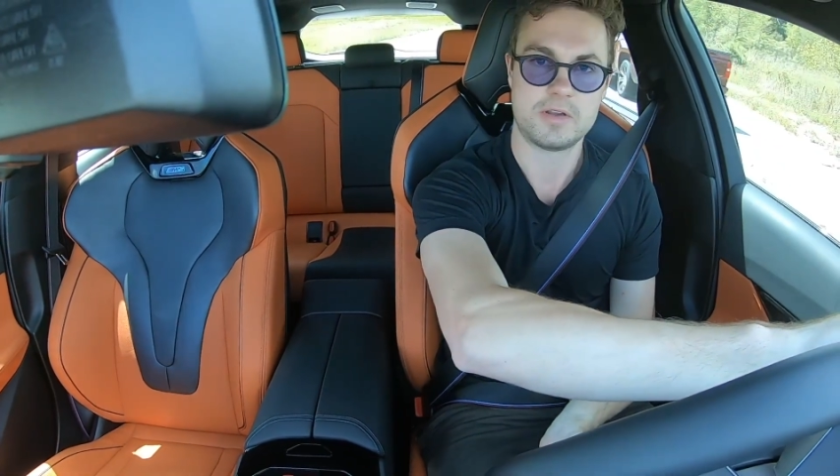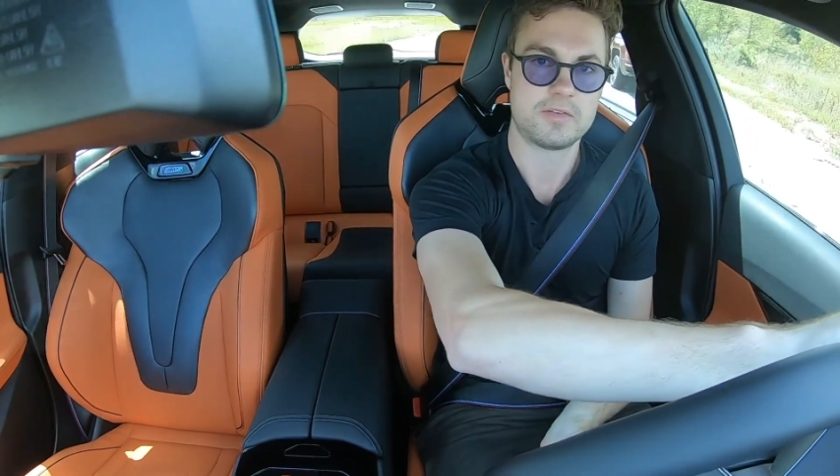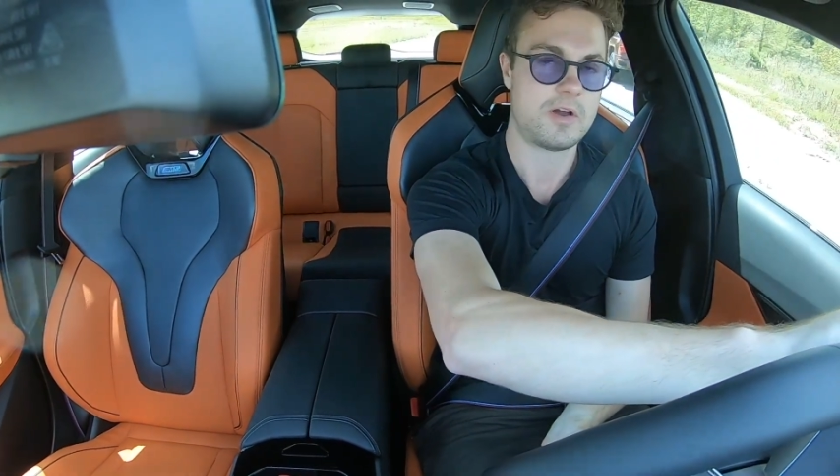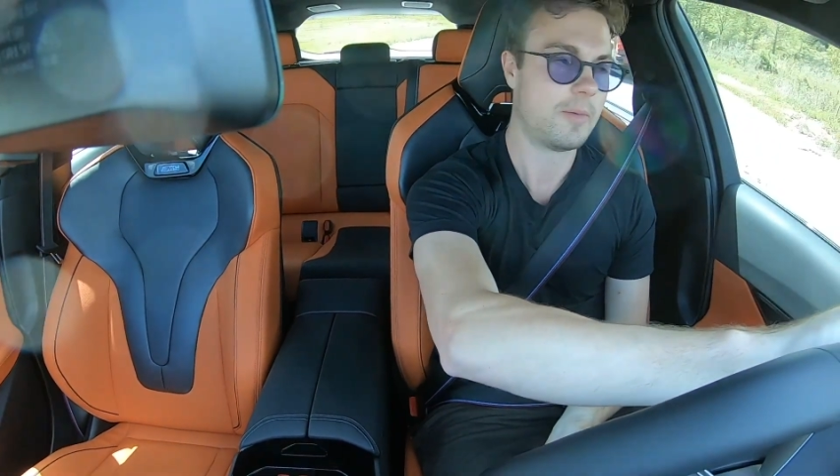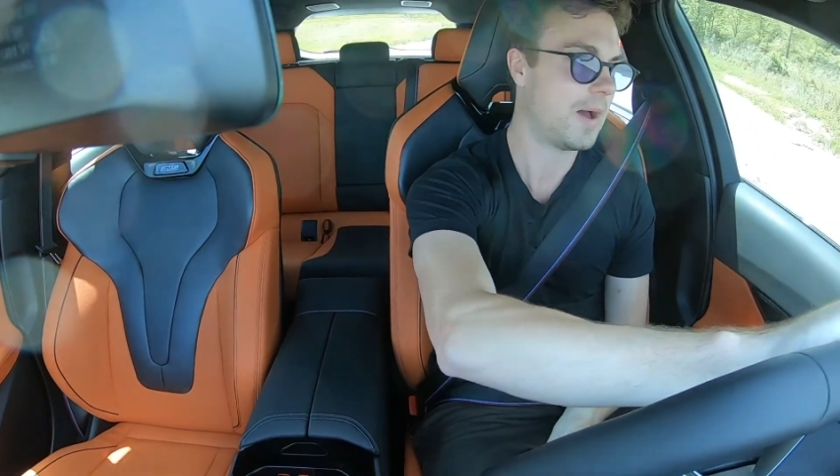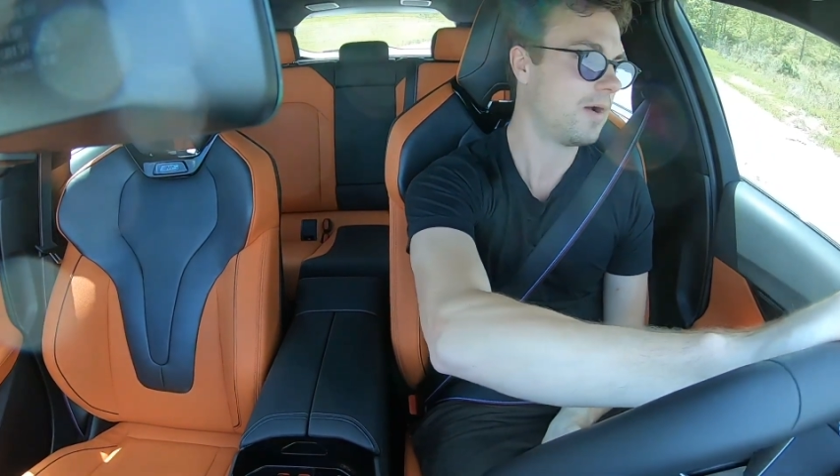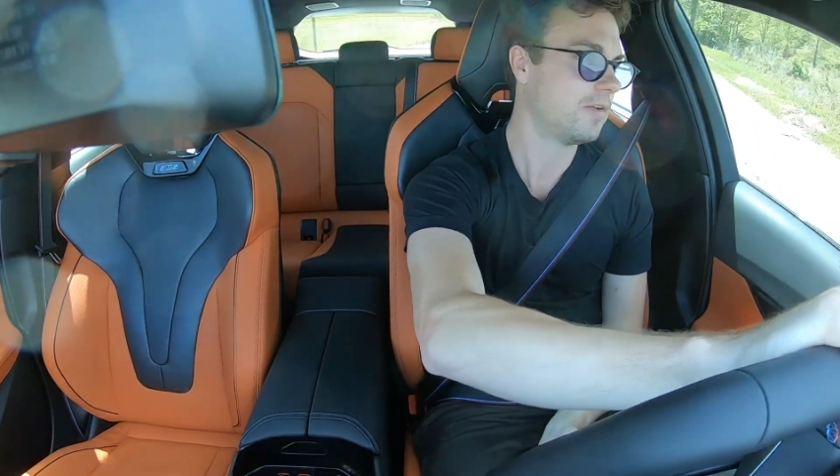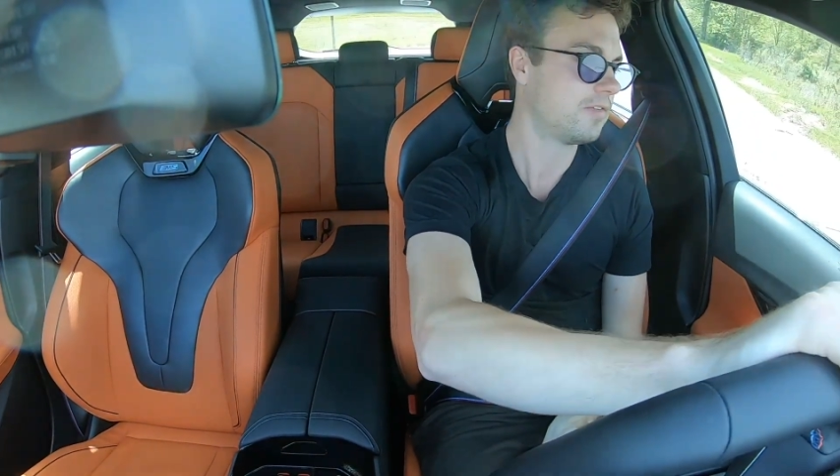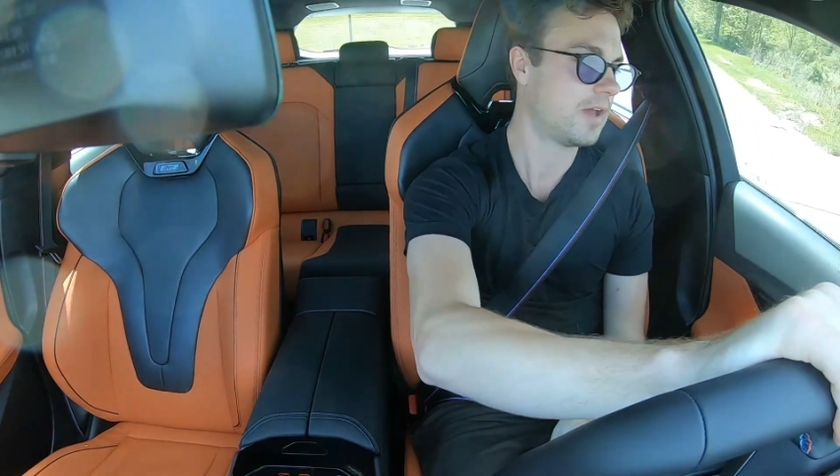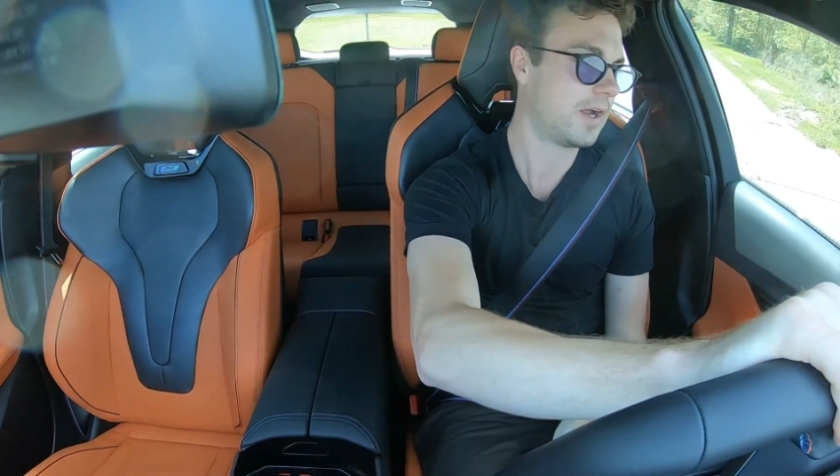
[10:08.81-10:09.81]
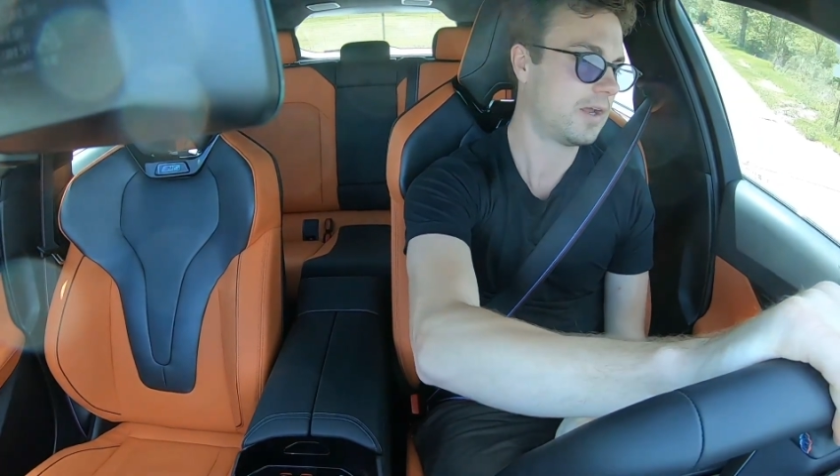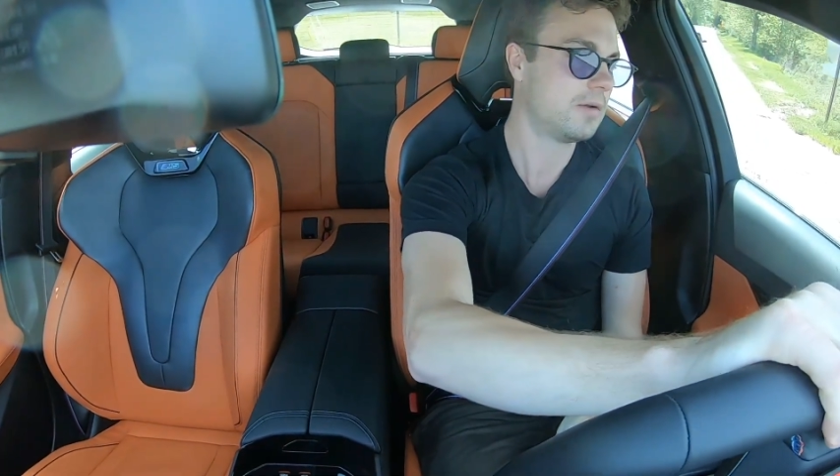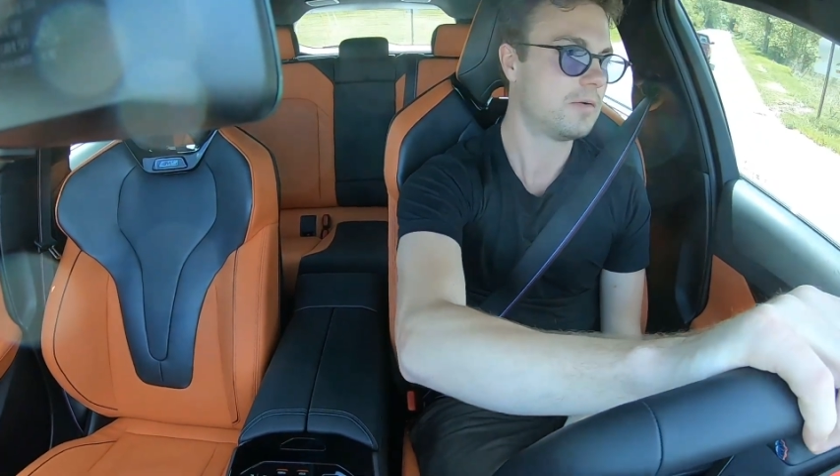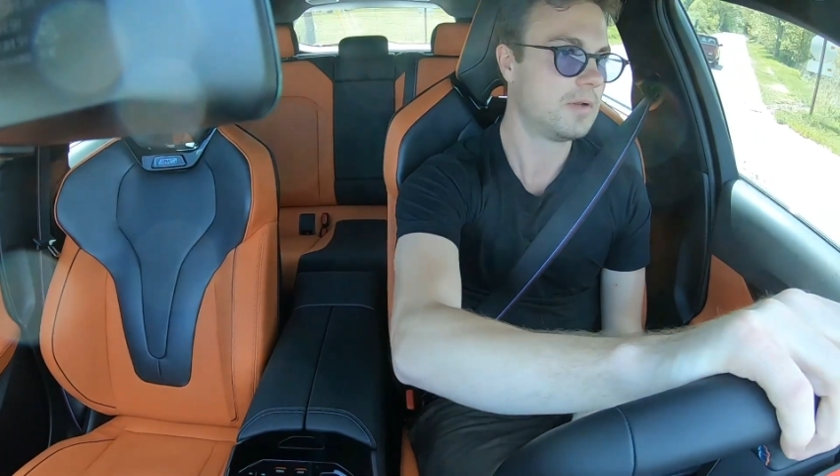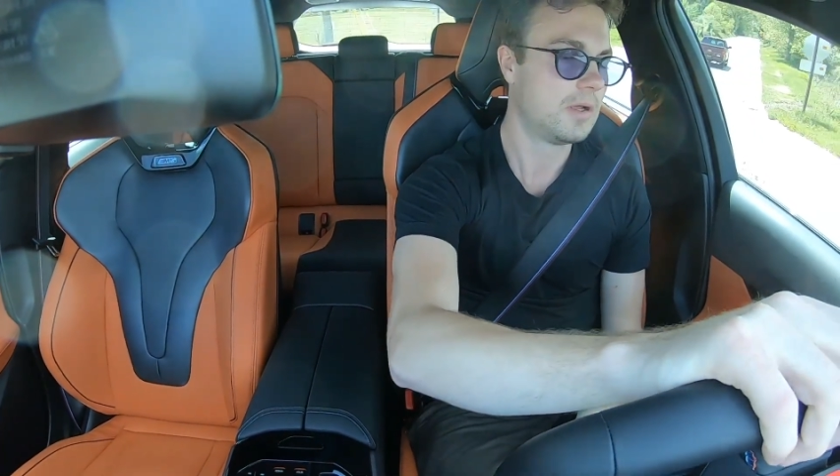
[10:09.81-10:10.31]
is all about in a
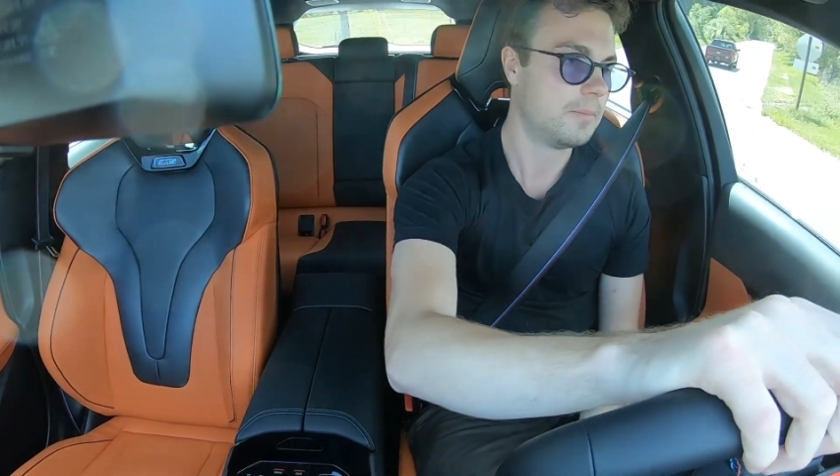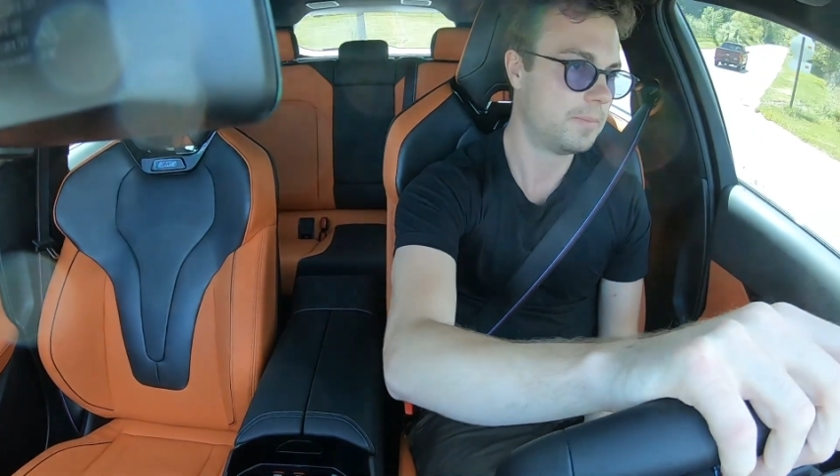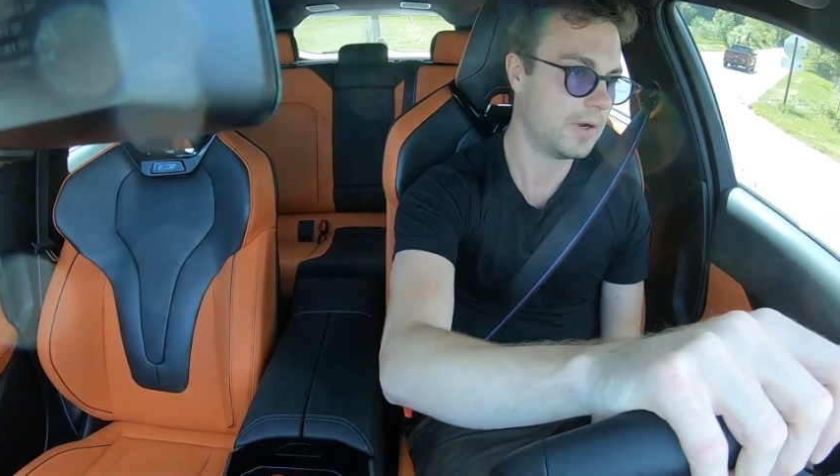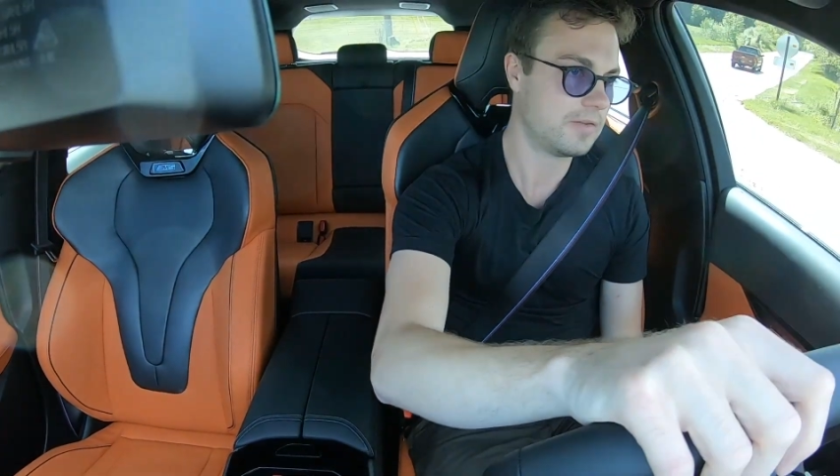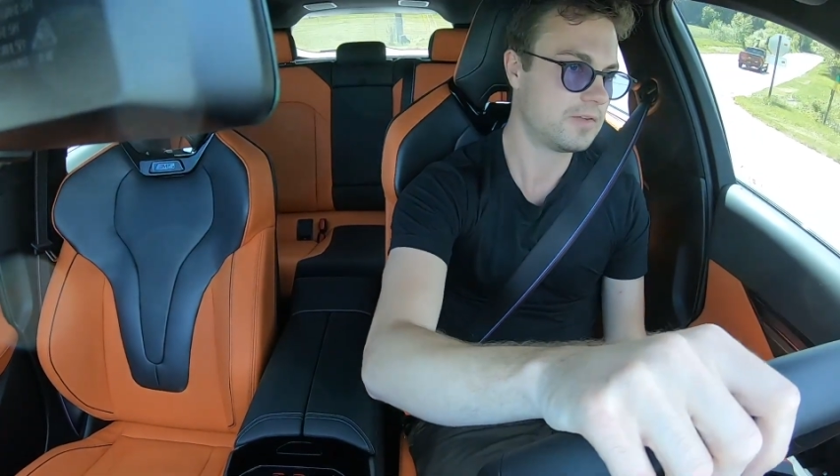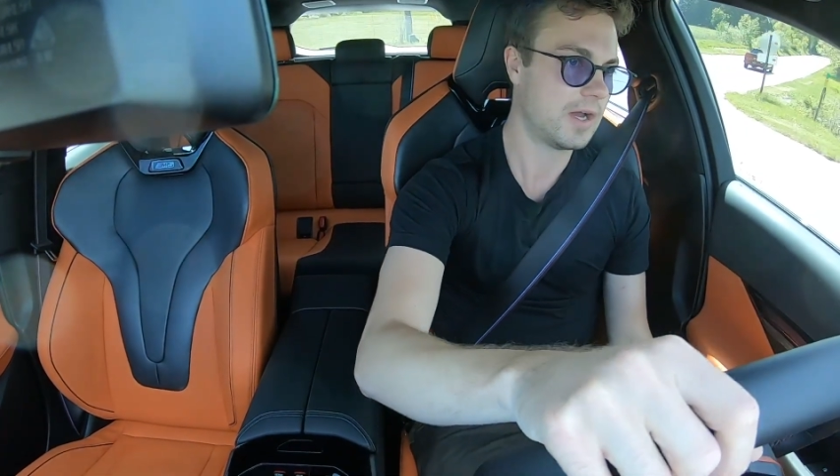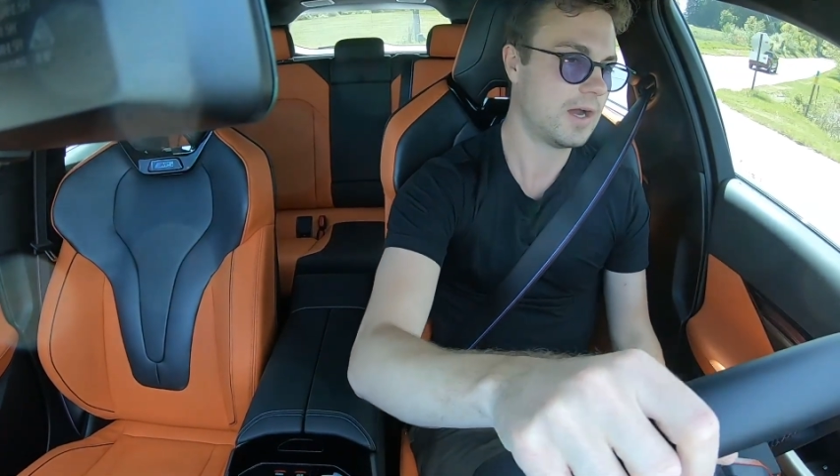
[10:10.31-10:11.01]
second. But